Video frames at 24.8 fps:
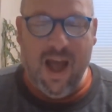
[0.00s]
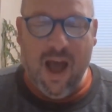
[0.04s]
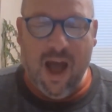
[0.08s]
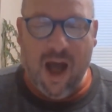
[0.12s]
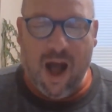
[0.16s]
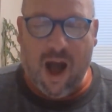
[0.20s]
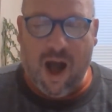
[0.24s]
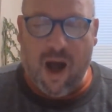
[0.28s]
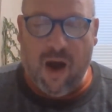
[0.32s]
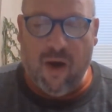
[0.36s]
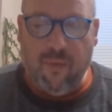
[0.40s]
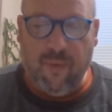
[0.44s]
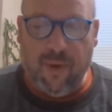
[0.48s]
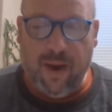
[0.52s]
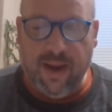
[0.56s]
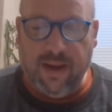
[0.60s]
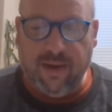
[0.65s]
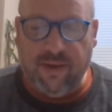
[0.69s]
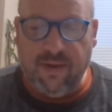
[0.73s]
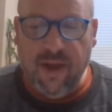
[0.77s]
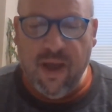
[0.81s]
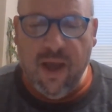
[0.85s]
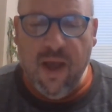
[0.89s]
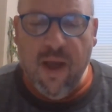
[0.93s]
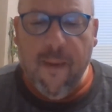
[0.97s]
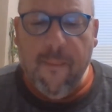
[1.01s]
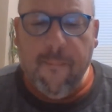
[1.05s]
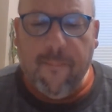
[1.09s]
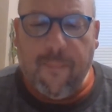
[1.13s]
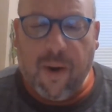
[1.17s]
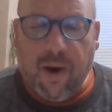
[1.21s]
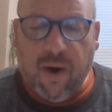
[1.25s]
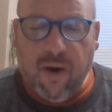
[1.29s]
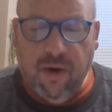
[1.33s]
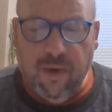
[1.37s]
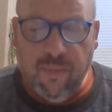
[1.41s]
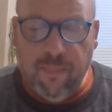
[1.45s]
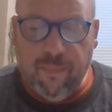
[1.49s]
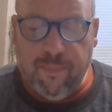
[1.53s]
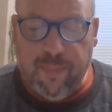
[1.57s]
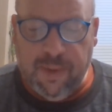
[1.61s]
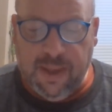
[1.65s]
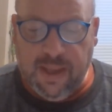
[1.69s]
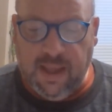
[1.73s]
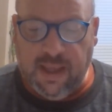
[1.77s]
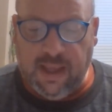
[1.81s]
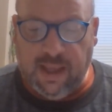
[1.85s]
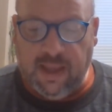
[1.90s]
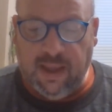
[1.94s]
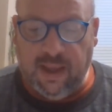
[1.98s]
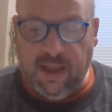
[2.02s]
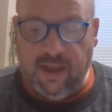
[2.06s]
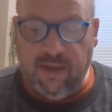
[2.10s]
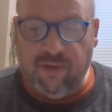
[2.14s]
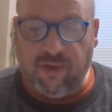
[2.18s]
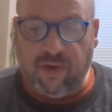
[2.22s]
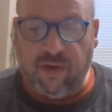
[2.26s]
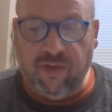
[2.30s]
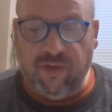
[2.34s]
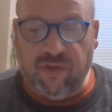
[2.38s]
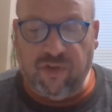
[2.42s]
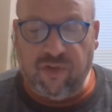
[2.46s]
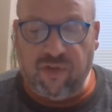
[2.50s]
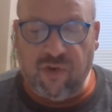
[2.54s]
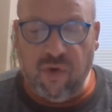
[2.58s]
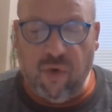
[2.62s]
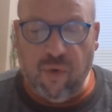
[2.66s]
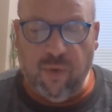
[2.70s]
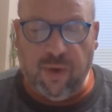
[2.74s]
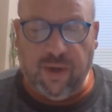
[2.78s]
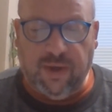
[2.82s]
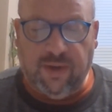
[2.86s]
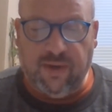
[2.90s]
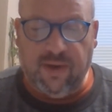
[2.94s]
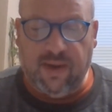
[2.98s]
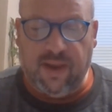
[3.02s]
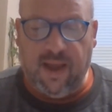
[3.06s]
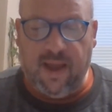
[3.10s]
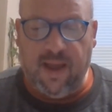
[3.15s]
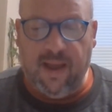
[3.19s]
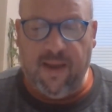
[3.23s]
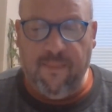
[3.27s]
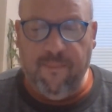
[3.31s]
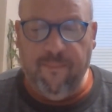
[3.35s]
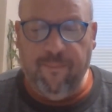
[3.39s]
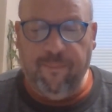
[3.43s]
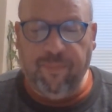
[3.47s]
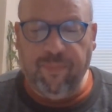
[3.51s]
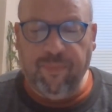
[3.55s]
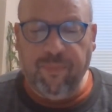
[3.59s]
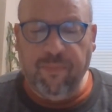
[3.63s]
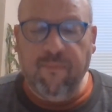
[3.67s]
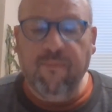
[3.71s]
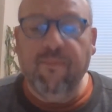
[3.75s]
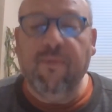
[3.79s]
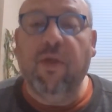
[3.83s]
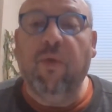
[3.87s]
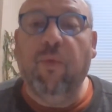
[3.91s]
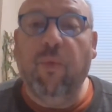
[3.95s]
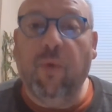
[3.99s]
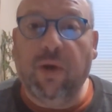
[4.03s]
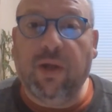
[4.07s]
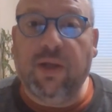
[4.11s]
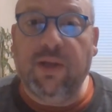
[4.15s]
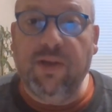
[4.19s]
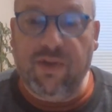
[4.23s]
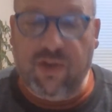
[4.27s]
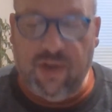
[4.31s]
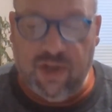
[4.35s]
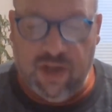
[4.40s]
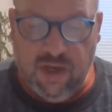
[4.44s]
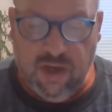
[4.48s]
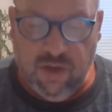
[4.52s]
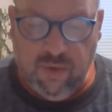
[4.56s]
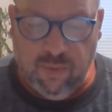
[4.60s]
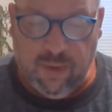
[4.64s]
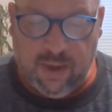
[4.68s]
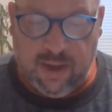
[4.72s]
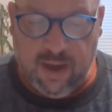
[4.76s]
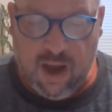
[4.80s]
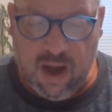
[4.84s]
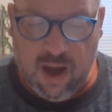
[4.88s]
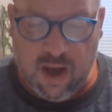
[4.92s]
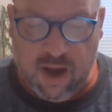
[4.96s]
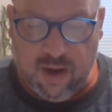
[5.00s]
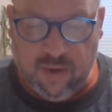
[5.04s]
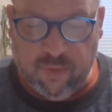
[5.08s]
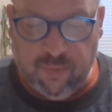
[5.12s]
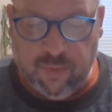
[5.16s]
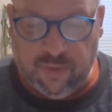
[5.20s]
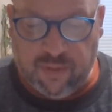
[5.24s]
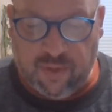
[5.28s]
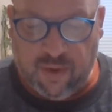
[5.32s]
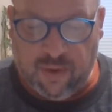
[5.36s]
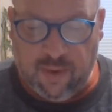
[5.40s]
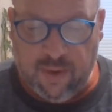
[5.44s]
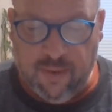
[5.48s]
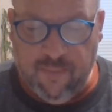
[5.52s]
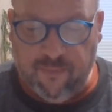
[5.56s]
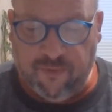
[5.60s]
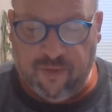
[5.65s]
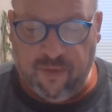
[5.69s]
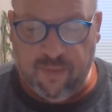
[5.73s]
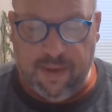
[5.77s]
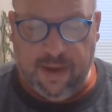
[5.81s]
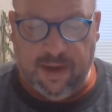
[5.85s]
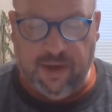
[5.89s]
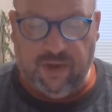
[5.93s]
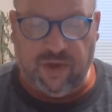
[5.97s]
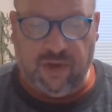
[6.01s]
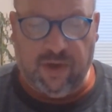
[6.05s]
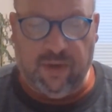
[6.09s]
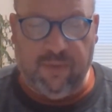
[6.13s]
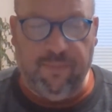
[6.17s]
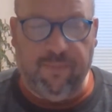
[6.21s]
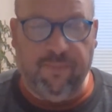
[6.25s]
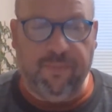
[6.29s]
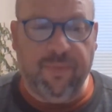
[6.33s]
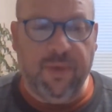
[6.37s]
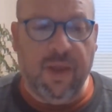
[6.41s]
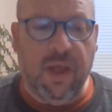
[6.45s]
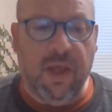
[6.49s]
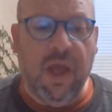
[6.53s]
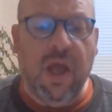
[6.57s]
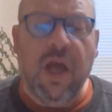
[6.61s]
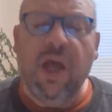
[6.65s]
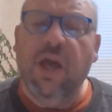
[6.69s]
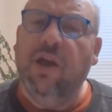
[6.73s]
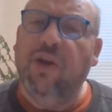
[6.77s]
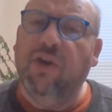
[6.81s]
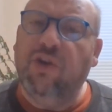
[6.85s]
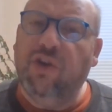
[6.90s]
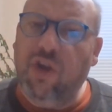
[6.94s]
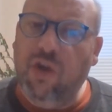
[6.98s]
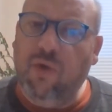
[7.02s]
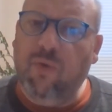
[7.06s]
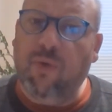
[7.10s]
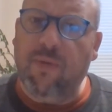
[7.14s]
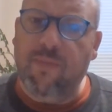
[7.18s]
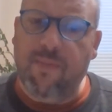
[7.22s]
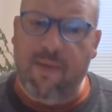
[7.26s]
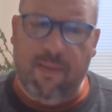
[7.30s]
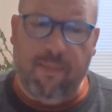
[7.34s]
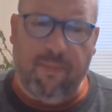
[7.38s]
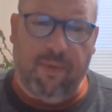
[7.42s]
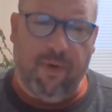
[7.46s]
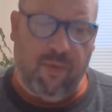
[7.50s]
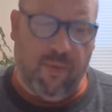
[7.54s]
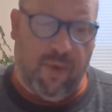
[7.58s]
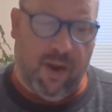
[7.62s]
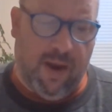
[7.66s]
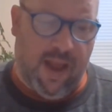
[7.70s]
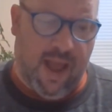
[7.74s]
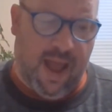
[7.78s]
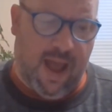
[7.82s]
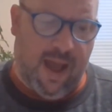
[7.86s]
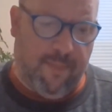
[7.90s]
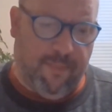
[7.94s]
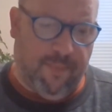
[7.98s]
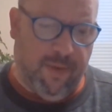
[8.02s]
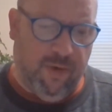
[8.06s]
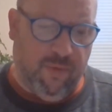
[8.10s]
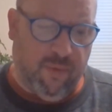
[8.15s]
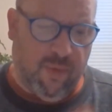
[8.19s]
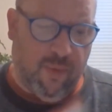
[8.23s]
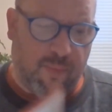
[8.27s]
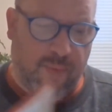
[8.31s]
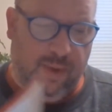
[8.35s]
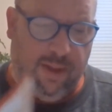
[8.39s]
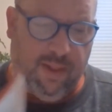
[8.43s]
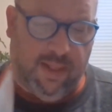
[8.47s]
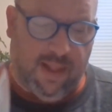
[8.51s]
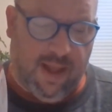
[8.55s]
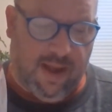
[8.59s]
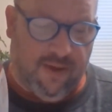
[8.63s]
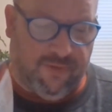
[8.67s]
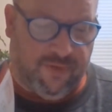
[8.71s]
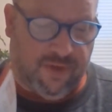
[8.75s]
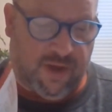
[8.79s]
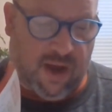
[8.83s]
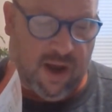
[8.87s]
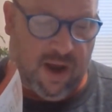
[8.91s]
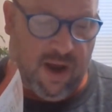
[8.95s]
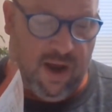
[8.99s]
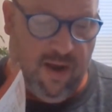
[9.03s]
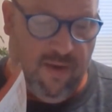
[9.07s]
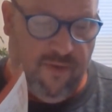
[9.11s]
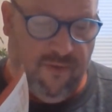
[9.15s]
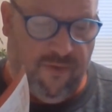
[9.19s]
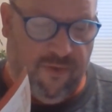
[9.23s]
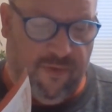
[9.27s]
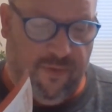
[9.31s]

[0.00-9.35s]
All right. Part B is our story today. We're continuing on with our information. Do you remember what happened when we left off?